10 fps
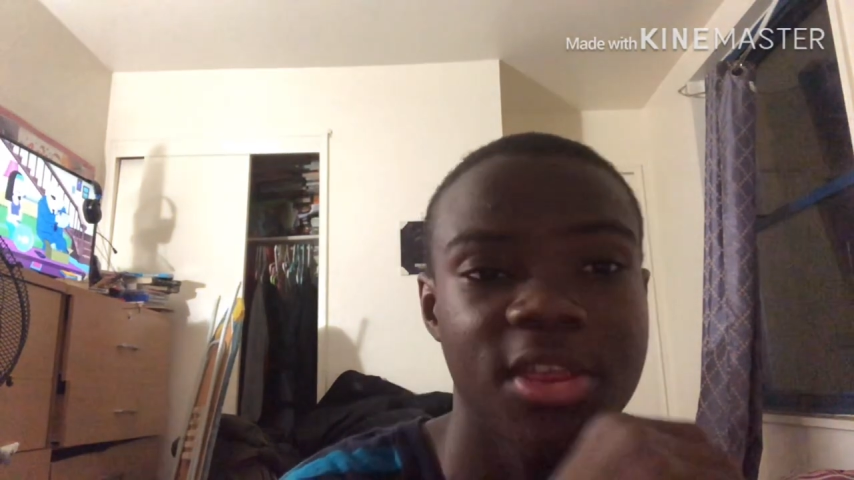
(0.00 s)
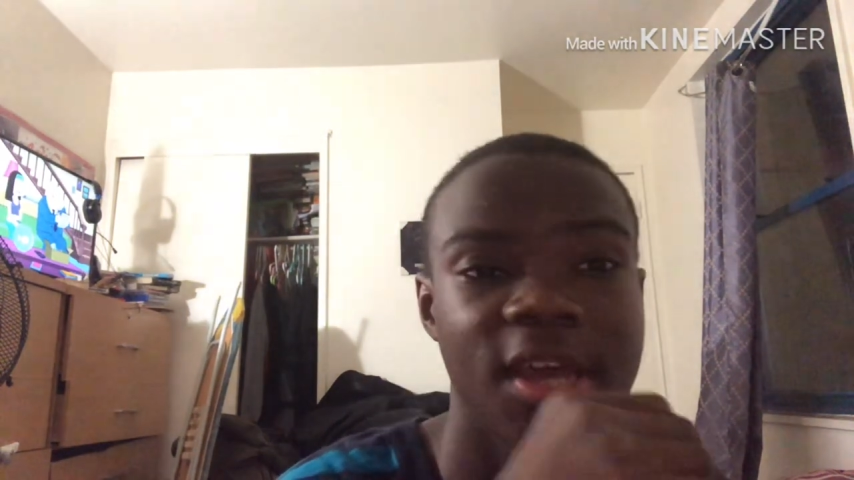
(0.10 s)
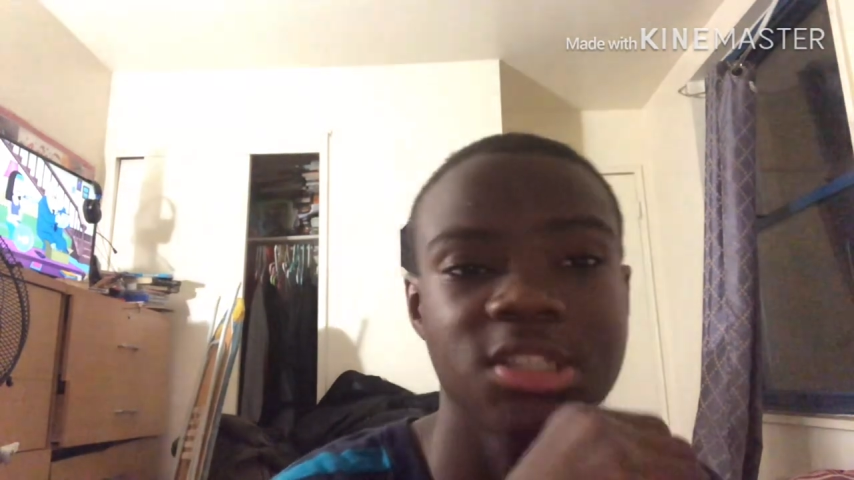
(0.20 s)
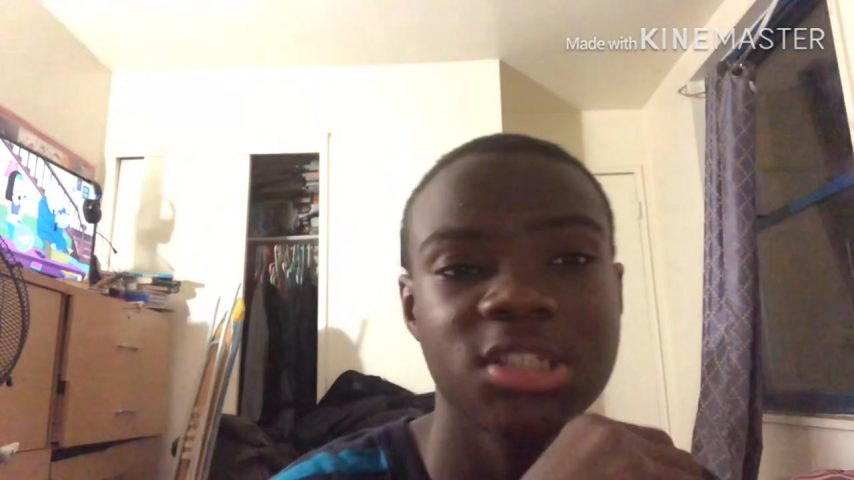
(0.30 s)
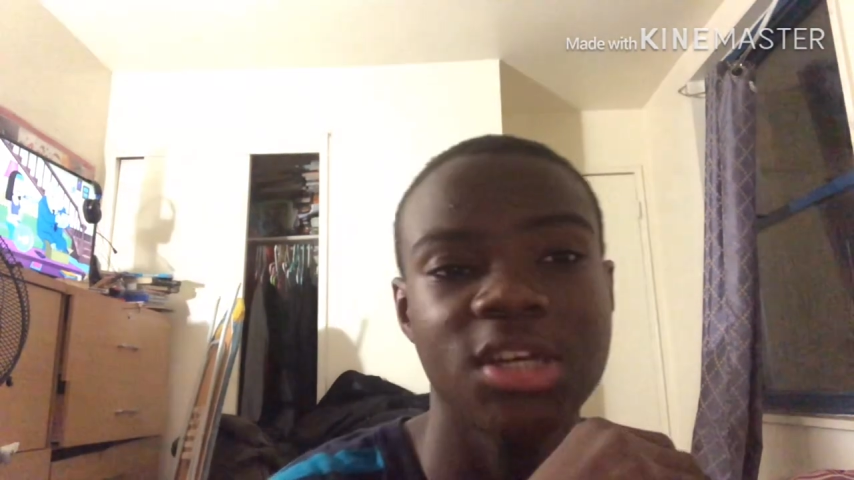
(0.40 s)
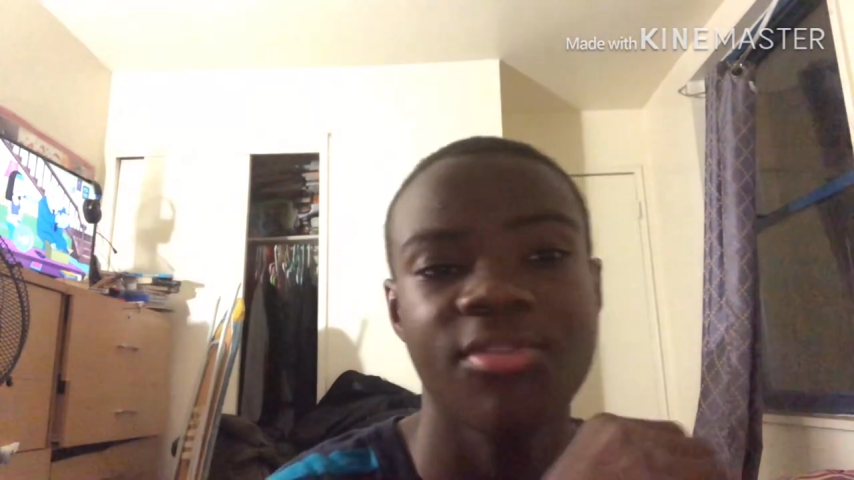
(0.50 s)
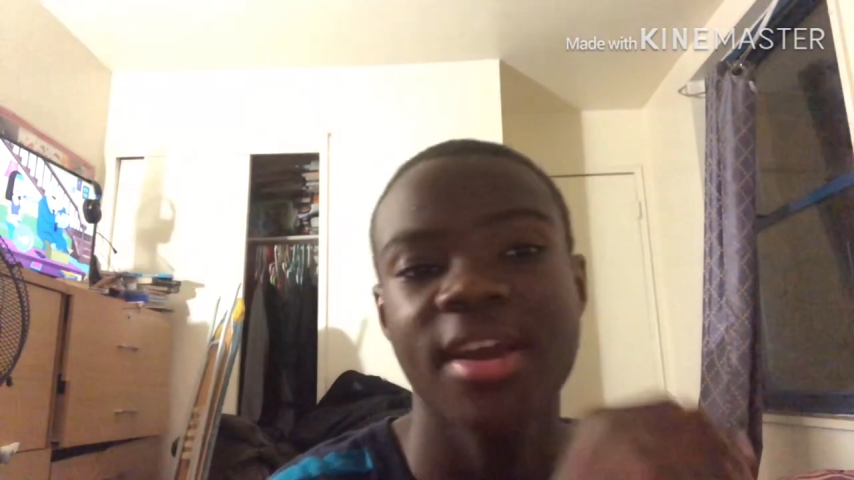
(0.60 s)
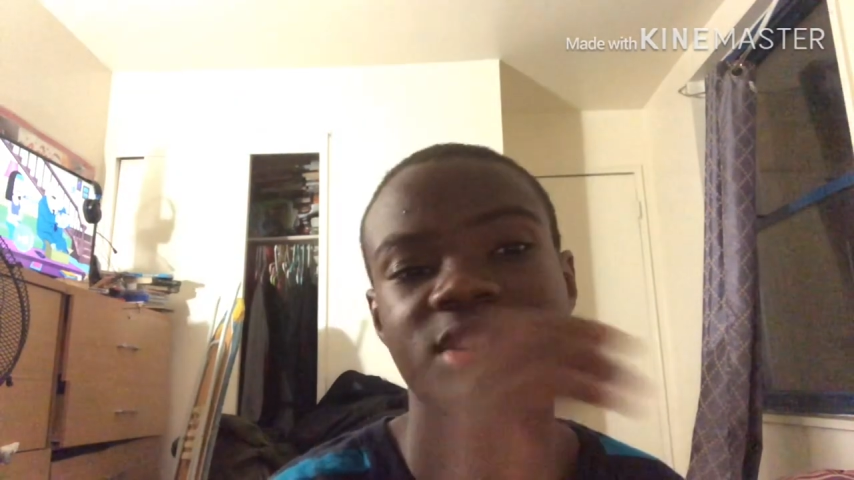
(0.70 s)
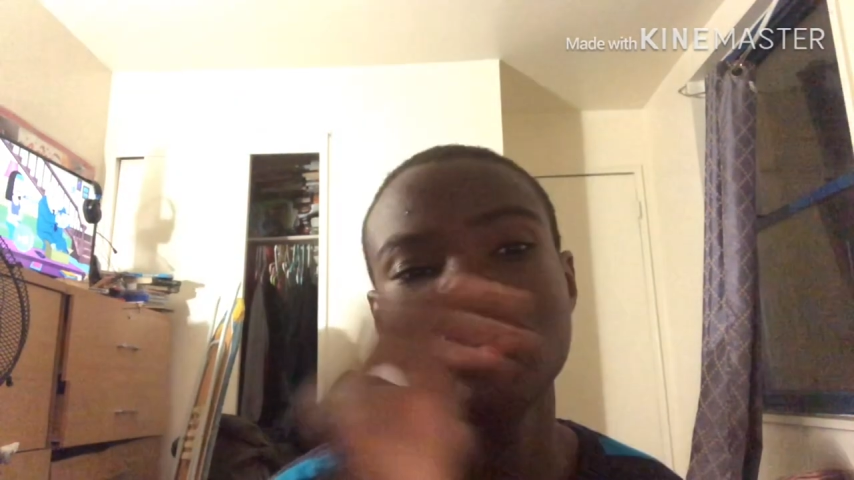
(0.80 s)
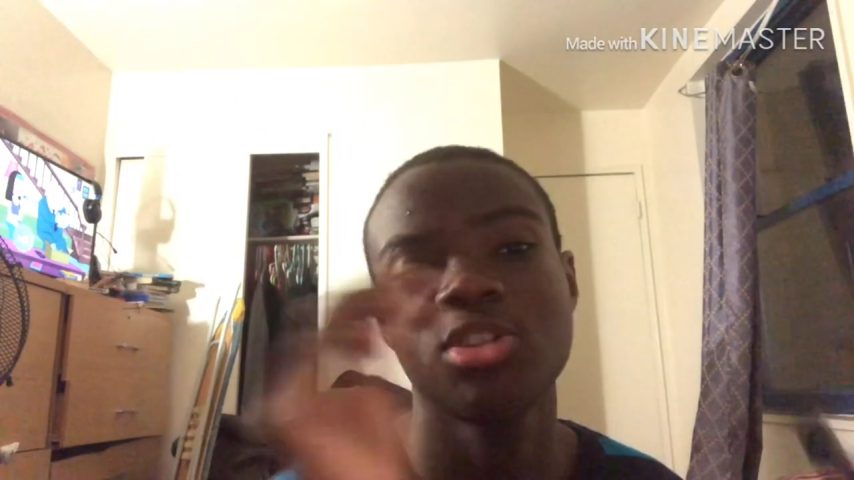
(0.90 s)
things and
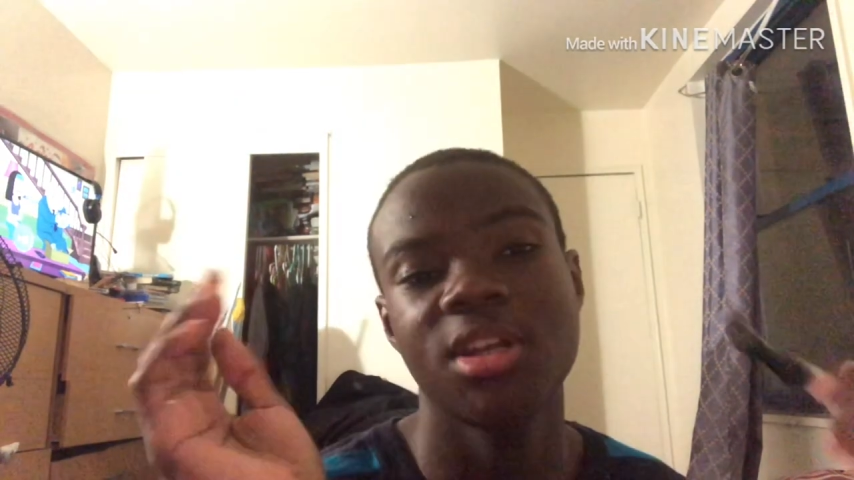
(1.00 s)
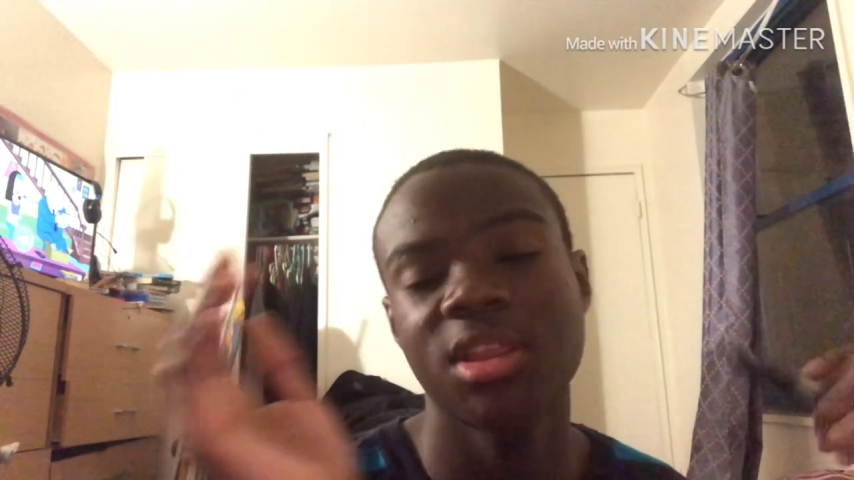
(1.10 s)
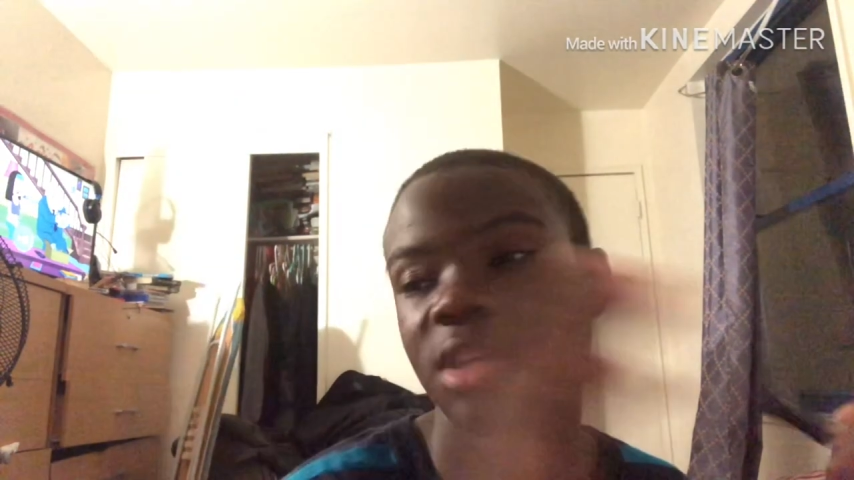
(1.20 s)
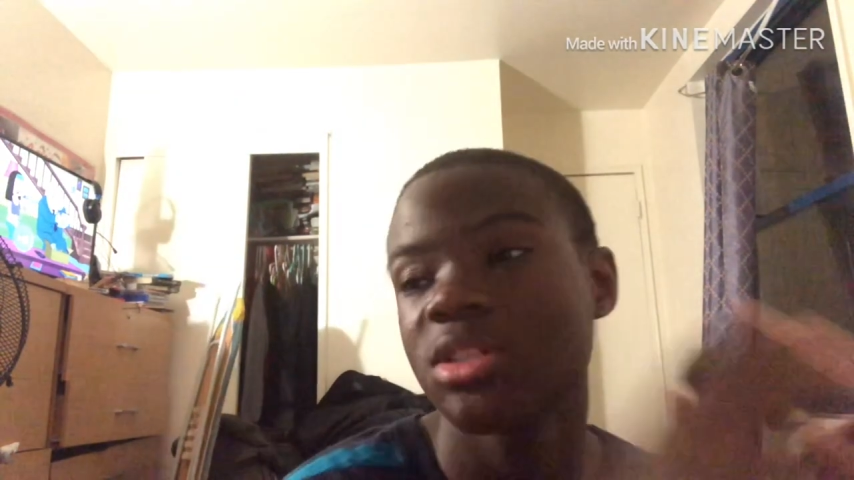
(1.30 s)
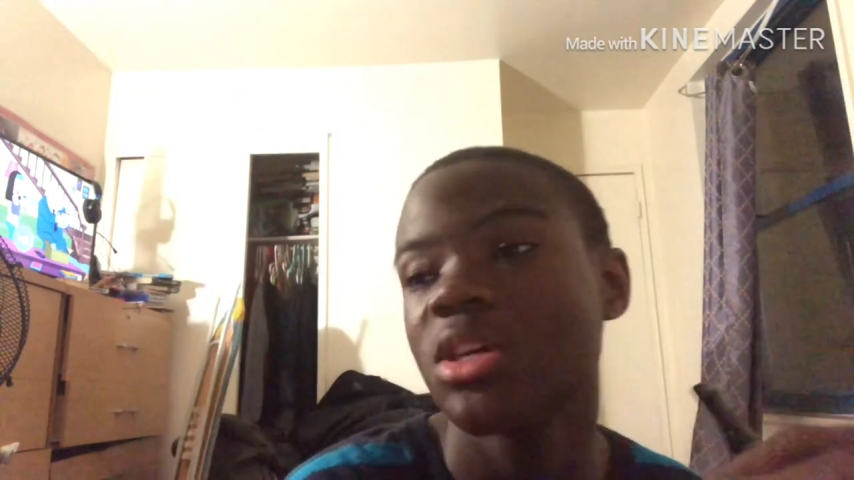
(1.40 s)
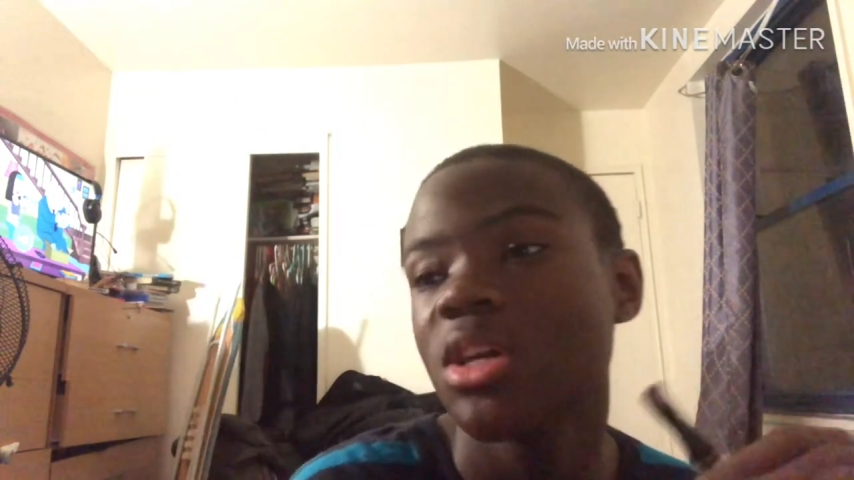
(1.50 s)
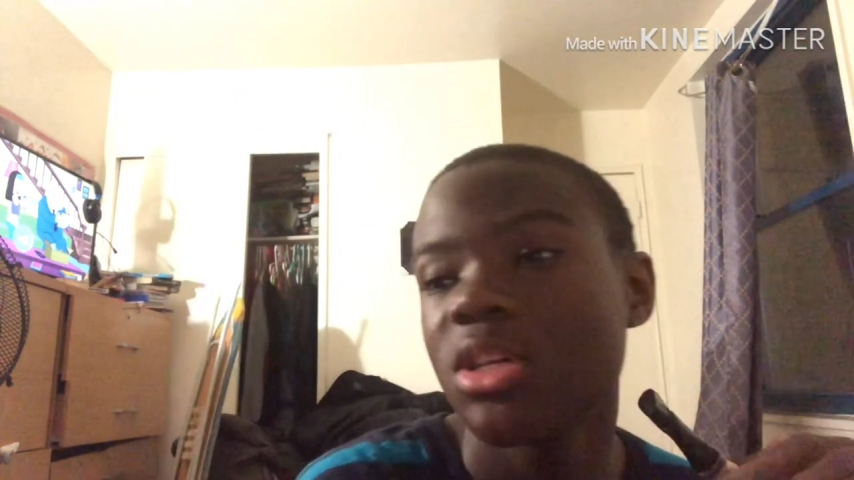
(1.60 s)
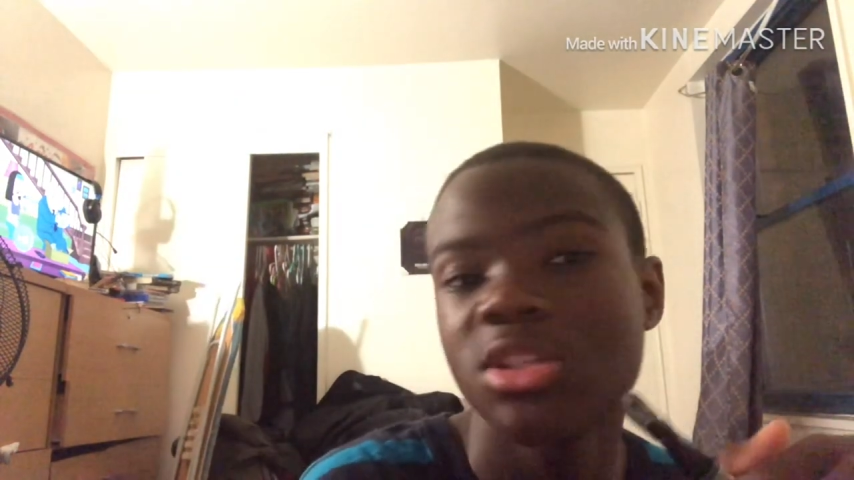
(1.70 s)
reacting to other things.